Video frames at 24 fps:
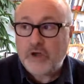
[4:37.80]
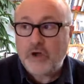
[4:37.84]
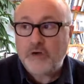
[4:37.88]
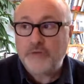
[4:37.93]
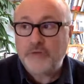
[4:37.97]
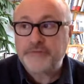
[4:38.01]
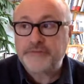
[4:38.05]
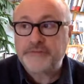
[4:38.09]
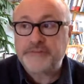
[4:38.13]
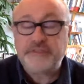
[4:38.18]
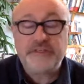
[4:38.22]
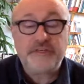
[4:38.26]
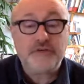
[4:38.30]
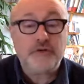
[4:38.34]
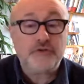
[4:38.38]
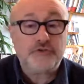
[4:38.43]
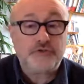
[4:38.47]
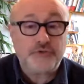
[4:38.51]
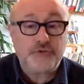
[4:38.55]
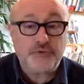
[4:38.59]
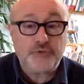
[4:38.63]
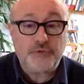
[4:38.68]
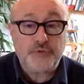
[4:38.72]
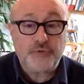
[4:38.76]
of
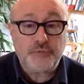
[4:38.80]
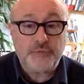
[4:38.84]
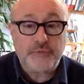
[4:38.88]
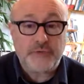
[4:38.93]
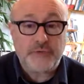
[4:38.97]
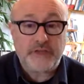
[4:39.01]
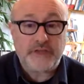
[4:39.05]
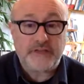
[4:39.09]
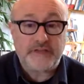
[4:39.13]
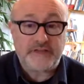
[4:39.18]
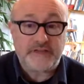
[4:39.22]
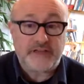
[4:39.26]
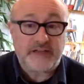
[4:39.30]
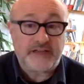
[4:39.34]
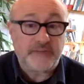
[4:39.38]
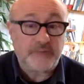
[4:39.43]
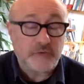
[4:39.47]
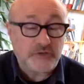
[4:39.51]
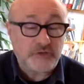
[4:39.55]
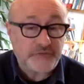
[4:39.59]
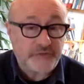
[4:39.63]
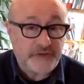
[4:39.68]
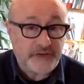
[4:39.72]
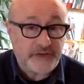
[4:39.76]
CO2 in the
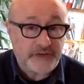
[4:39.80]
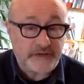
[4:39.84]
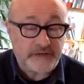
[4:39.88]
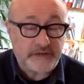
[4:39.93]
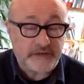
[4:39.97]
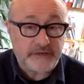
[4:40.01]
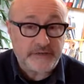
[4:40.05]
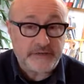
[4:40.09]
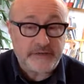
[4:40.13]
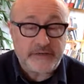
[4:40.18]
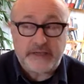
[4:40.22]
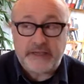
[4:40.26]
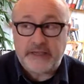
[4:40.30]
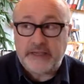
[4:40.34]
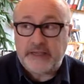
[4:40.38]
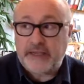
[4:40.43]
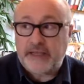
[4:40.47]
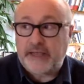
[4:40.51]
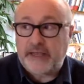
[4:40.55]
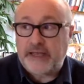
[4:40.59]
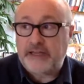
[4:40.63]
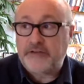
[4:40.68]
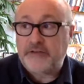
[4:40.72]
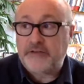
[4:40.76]
atmosphere,
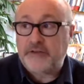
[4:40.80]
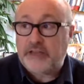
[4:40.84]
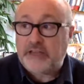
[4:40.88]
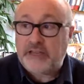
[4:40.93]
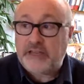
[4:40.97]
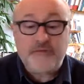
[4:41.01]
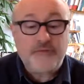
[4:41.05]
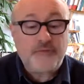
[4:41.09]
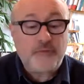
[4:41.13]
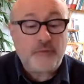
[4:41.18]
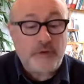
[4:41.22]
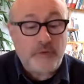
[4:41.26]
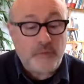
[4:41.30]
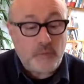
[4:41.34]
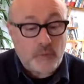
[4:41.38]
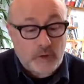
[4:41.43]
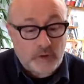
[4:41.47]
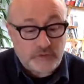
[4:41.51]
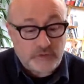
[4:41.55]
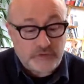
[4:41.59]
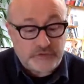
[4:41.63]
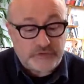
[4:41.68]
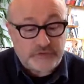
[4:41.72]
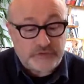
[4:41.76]
and if we
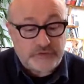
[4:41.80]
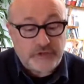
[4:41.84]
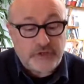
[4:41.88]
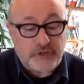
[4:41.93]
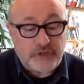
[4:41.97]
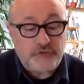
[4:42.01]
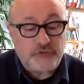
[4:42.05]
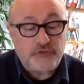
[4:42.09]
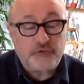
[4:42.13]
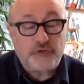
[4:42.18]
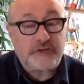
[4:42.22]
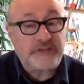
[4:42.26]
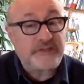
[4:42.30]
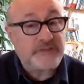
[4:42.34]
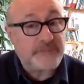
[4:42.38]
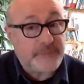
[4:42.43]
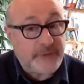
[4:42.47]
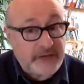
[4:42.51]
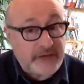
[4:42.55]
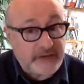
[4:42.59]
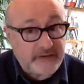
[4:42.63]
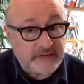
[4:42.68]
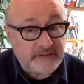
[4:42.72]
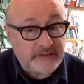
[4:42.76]
want to
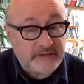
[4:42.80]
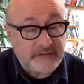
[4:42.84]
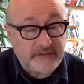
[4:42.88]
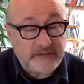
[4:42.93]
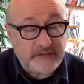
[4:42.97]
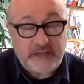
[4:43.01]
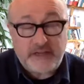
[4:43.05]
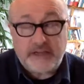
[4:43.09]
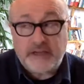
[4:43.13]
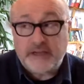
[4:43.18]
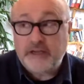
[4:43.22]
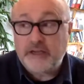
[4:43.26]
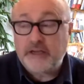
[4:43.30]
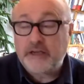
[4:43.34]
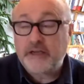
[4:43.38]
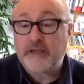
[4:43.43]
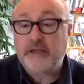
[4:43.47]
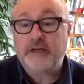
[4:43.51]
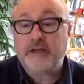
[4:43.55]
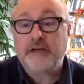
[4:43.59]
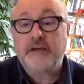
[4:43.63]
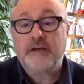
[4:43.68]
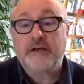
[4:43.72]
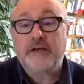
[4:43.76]
respect
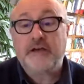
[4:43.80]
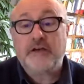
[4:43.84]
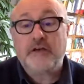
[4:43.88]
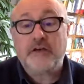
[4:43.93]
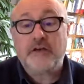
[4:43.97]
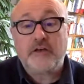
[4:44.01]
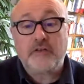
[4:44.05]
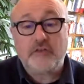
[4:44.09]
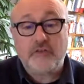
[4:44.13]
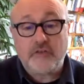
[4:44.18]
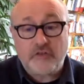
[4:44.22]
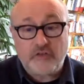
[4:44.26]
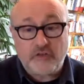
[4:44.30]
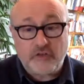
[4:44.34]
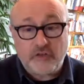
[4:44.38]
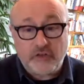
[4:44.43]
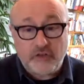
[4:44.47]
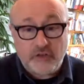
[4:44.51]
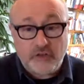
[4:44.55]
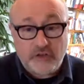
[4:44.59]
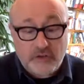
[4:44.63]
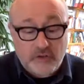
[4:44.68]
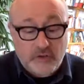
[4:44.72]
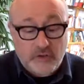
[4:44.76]

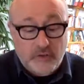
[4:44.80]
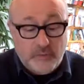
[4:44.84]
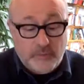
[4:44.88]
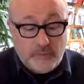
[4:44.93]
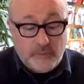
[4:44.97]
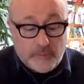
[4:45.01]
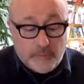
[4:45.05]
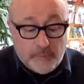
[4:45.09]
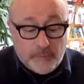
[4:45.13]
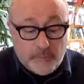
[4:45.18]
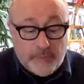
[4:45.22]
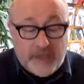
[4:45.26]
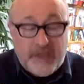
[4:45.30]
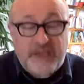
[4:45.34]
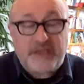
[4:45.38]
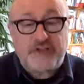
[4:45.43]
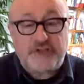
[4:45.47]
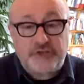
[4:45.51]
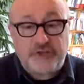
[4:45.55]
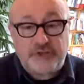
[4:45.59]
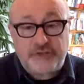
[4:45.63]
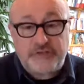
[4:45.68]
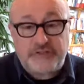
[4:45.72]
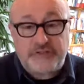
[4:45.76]
the
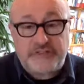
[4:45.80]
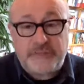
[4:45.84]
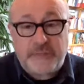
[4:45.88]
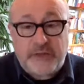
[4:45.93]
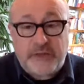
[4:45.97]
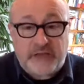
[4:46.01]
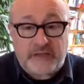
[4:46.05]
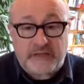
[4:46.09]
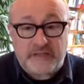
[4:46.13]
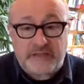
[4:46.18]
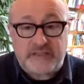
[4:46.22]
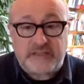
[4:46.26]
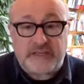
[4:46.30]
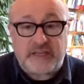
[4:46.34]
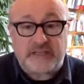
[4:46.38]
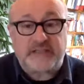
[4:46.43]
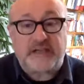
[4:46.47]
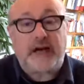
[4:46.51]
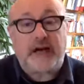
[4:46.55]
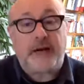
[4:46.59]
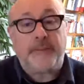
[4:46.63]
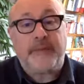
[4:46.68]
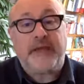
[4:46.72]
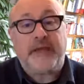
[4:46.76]
major demands
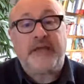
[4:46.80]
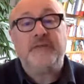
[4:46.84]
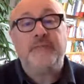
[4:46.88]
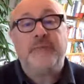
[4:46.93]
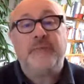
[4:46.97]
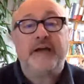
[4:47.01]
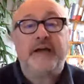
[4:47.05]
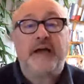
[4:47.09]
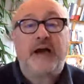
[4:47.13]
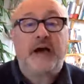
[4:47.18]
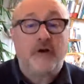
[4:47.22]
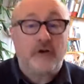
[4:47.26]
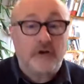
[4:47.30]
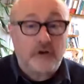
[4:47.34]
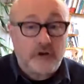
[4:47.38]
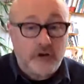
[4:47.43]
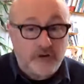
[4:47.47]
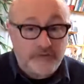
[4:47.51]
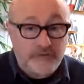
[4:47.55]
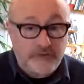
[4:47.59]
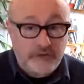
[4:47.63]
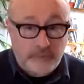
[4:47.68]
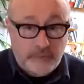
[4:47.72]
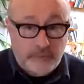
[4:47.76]
that are made by our
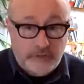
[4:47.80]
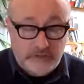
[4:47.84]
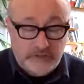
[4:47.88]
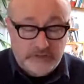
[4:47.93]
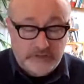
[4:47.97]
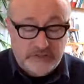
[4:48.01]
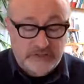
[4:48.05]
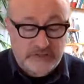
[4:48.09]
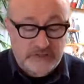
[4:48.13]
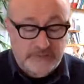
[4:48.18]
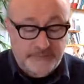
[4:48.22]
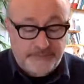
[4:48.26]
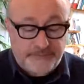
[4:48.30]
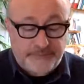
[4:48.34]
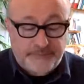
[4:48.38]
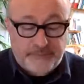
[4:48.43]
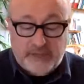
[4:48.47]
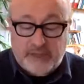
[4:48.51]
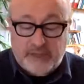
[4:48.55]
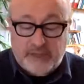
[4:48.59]
governments